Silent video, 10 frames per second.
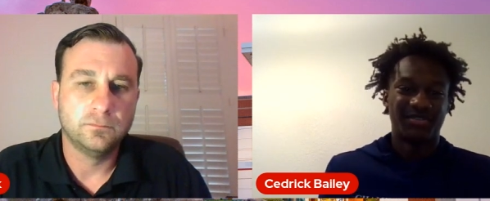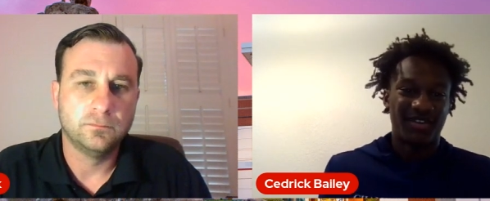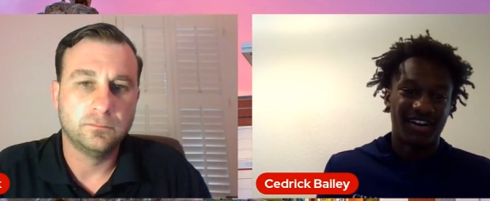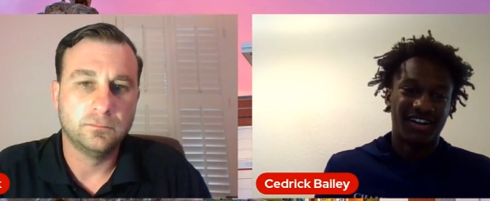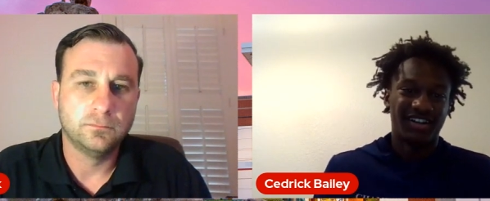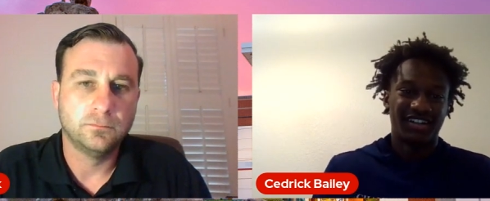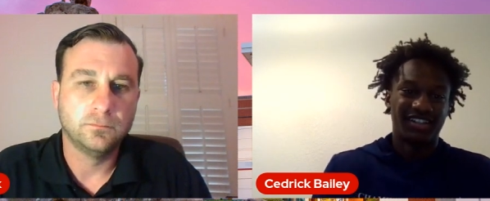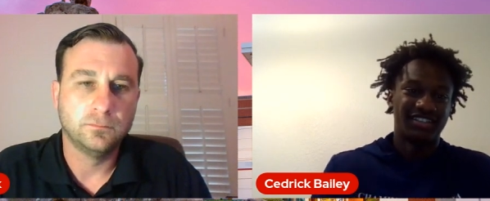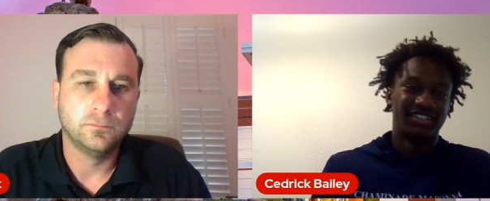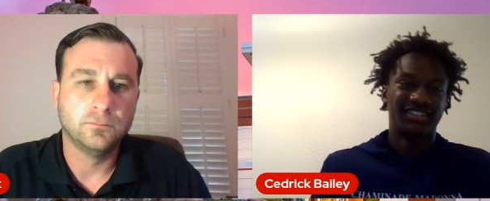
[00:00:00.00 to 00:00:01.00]
Speaker 1: about uh,
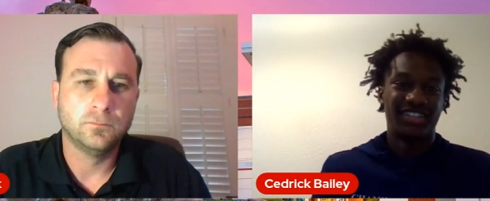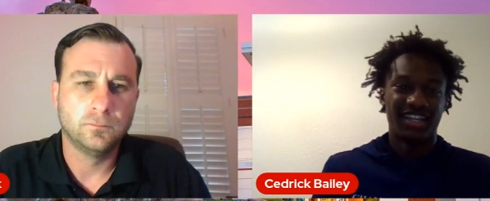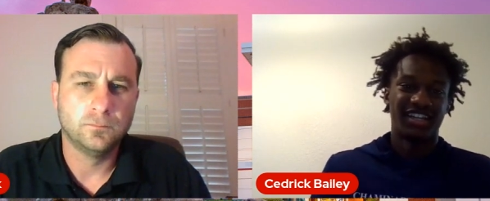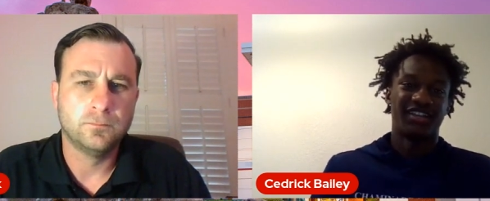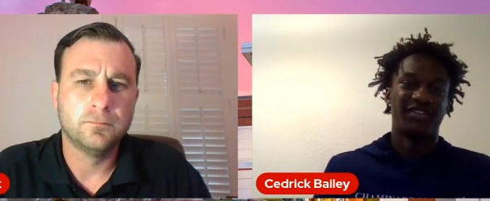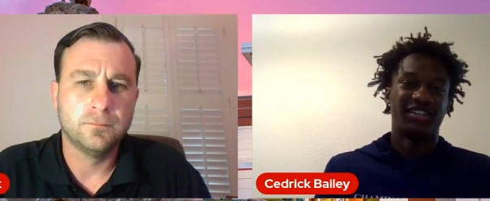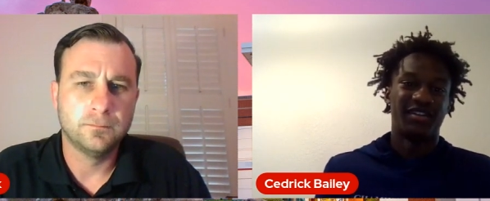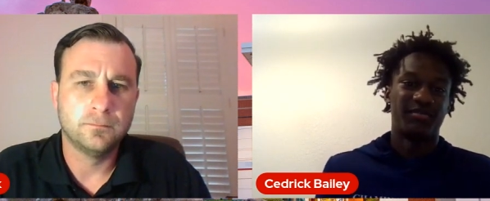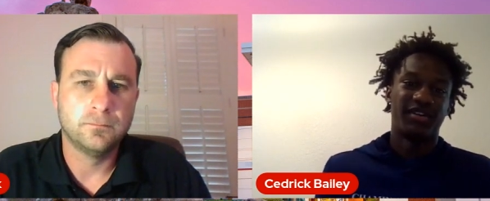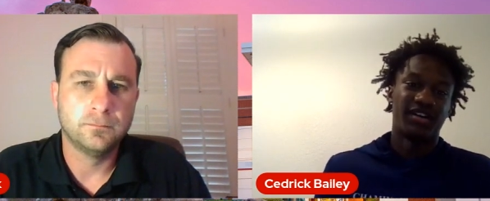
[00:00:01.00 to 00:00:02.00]
NC State and
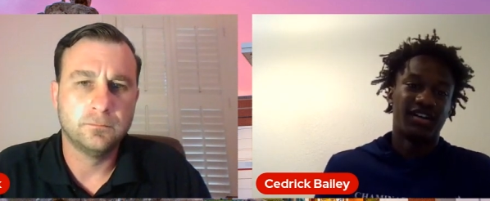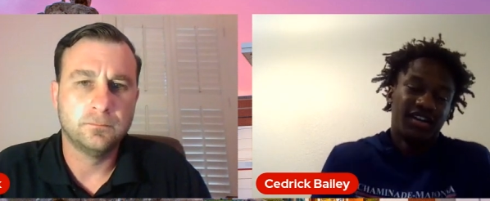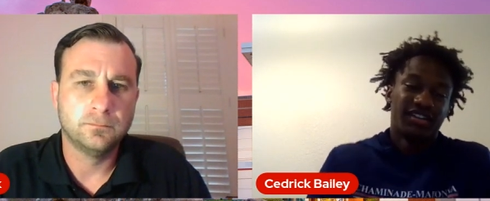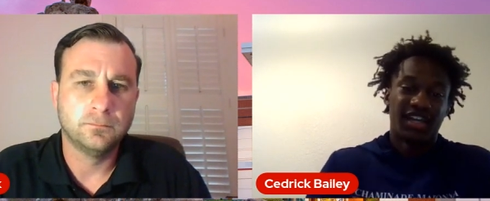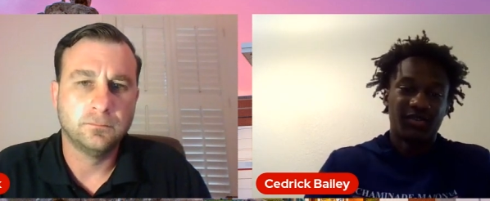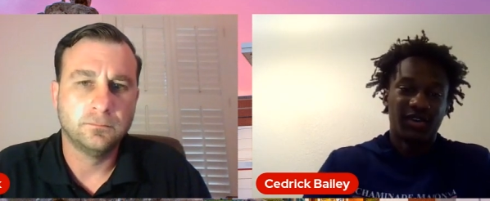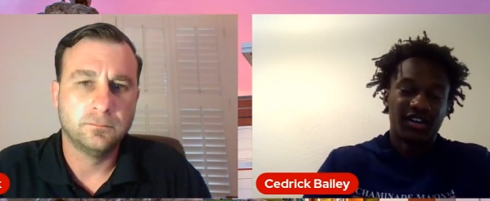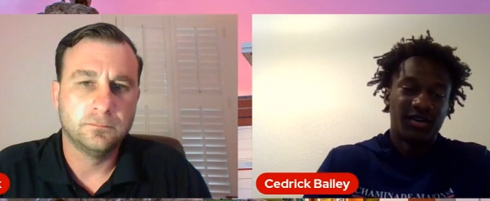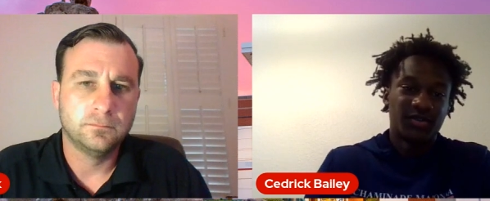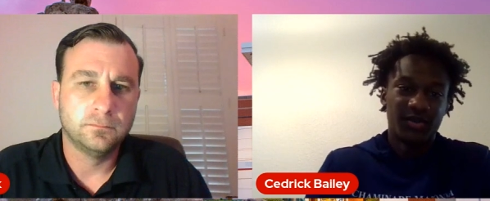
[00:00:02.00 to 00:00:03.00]
everything, but that's what
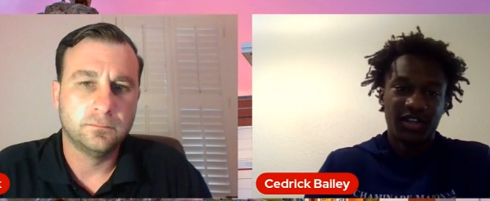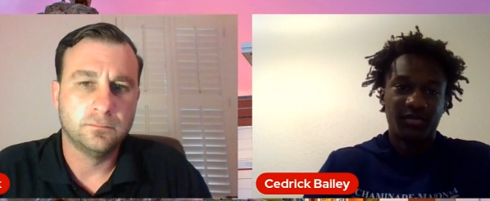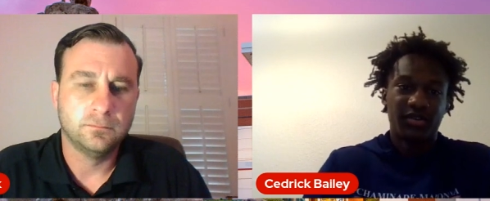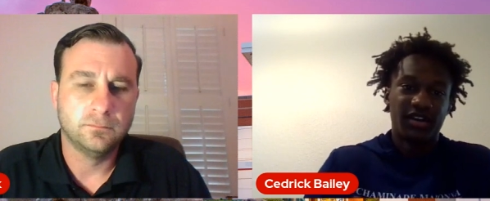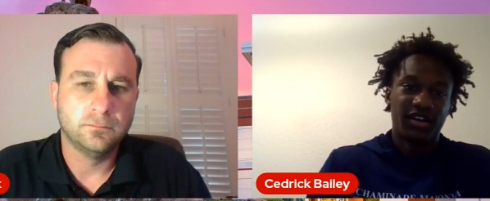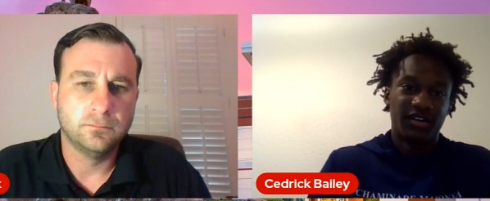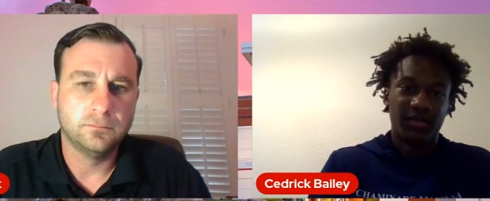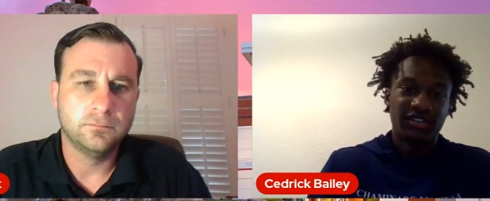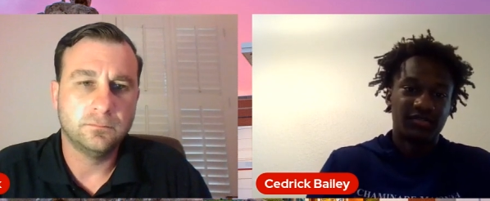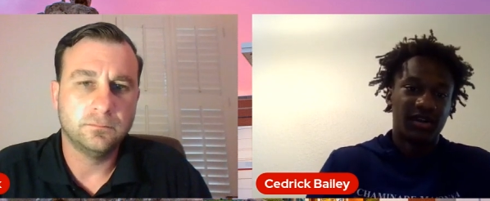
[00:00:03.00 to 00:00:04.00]
comes with it. But uh,
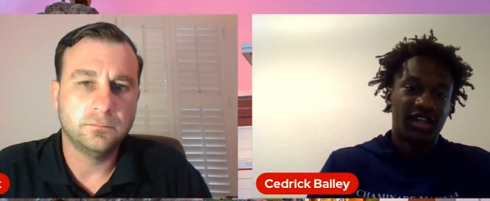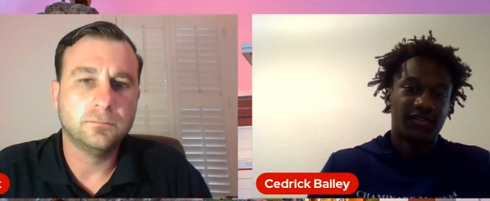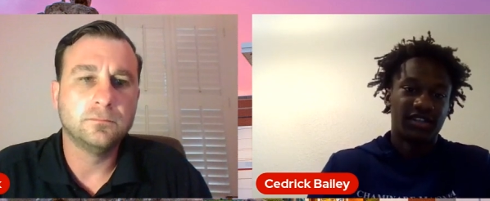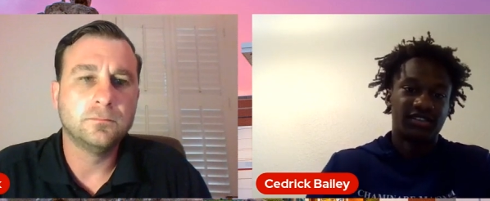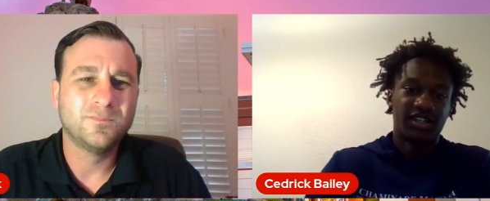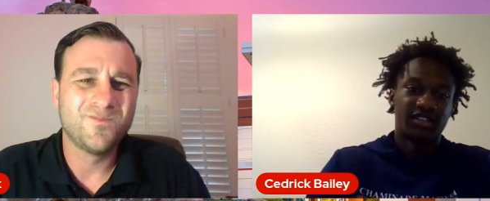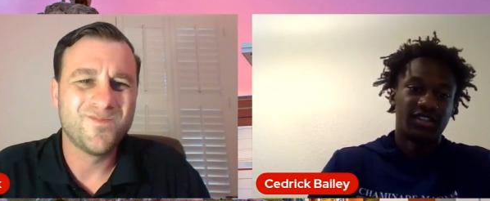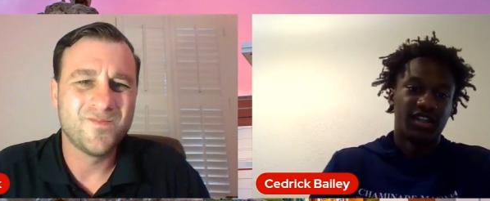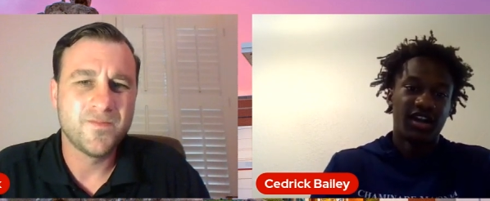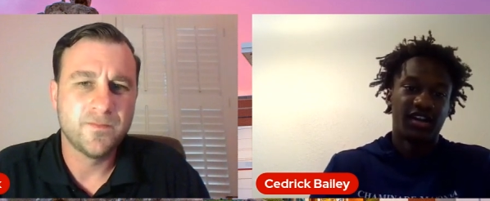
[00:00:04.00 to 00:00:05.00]
my my life has changed
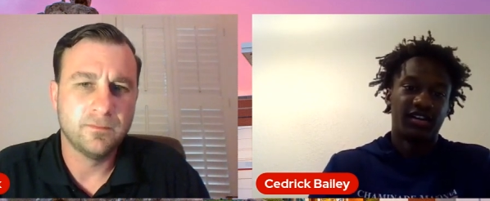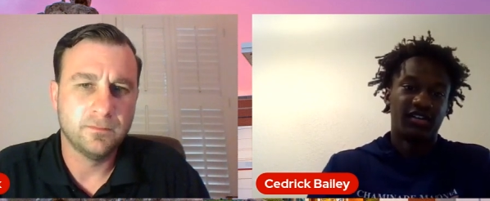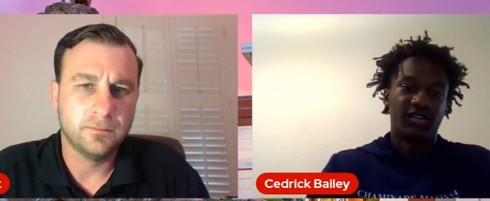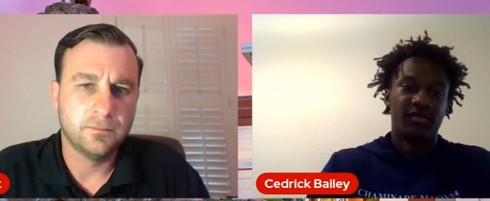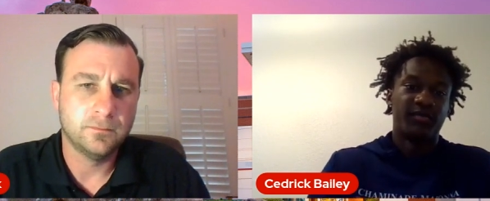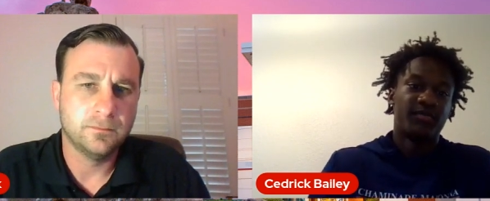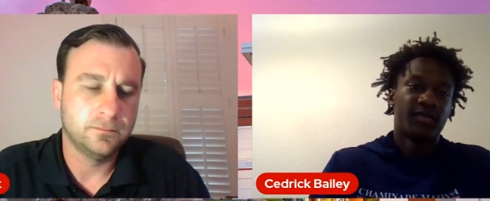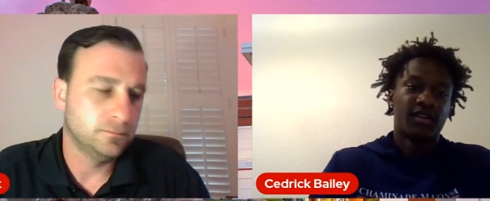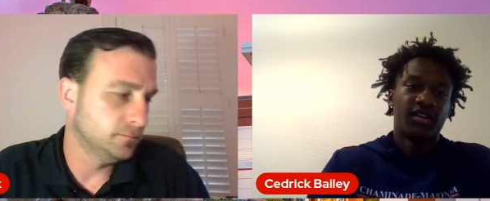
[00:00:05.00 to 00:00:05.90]
a lot. Um,